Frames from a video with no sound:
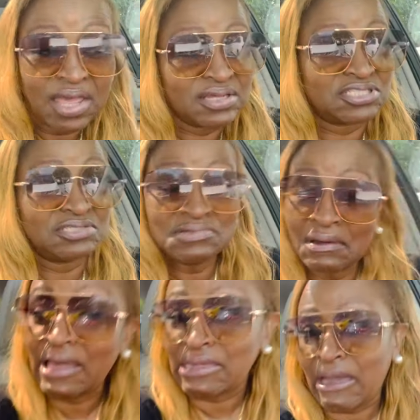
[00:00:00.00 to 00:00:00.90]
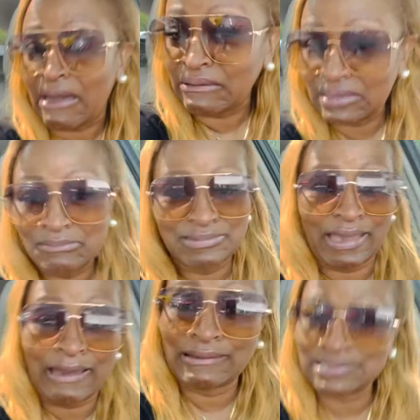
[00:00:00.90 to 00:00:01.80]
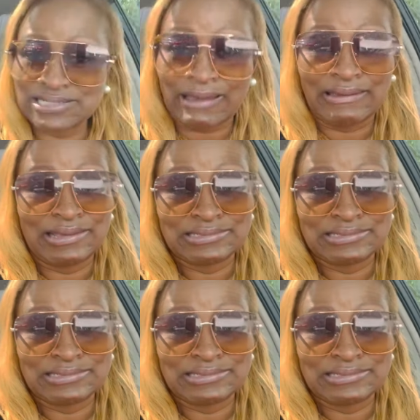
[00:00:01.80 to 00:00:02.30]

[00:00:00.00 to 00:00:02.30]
because you know how y'all get when y'all get y'all